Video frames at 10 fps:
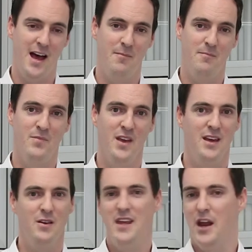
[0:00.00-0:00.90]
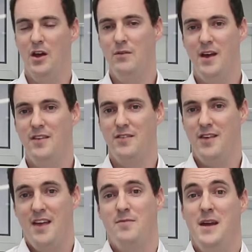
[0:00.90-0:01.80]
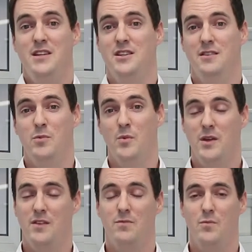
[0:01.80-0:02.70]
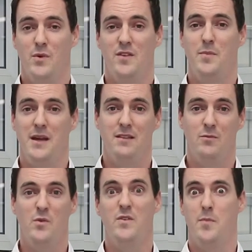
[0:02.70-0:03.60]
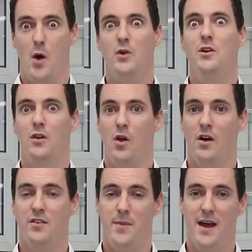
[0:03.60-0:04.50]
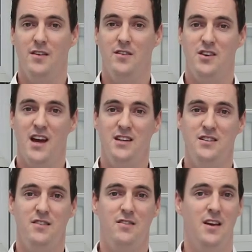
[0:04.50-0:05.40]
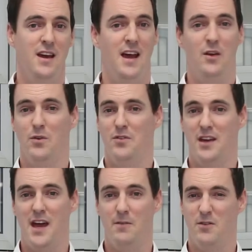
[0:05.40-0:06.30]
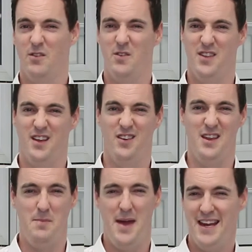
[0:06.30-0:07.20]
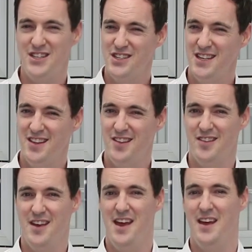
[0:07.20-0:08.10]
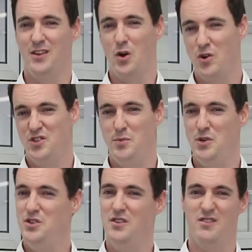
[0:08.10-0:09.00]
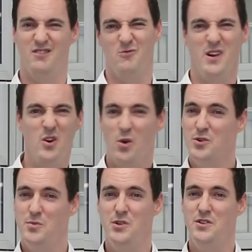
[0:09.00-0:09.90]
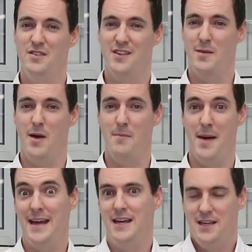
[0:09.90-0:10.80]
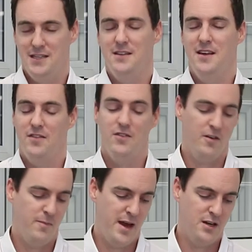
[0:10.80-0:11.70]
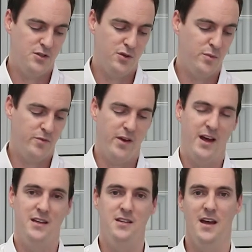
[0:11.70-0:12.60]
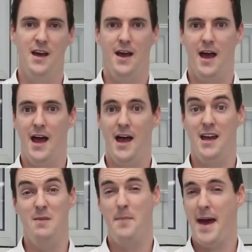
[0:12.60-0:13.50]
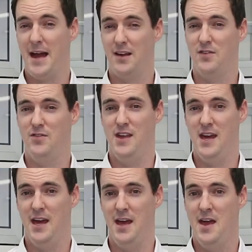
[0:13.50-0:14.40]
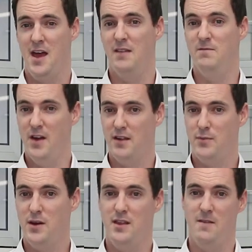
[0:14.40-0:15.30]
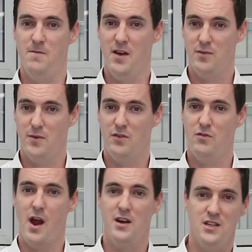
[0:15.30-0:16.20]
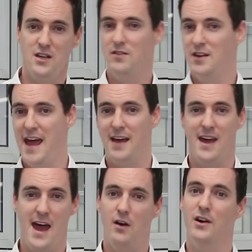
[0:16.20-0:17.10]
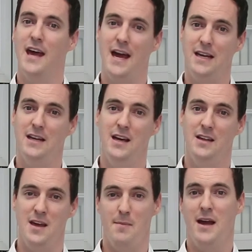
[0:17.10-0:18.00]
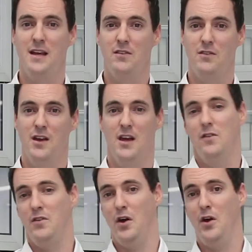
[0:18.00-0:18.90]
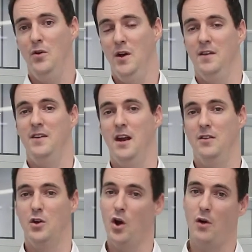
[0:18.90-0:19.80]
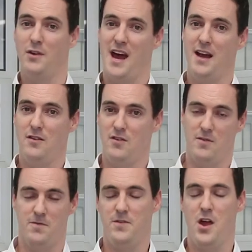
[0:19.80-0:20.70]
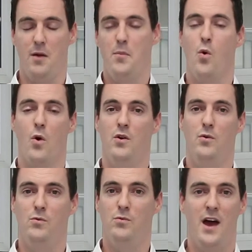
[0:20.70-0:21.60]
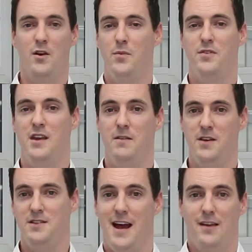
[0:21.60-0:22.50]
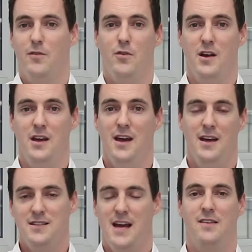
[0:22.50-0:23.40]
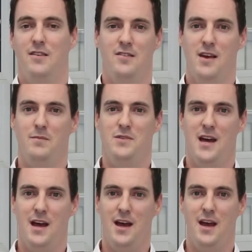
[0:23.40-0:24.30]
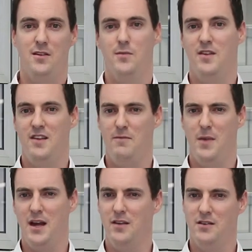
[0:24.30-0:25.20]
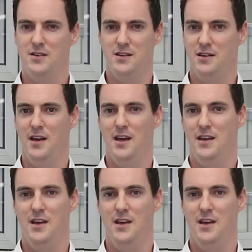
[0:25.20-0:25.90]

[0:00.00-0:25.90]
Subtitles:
As mentioned, when we've spoken to clients about these changes, it also covers off on things like their pensions, the contributions and recontributions they may make into their self-managed super fund. It impacts their investment and their investment strategies and how they allocate their monies. So, the good old days of, pouring all 100% of your tax-free, tax-exempt SMSF monies into,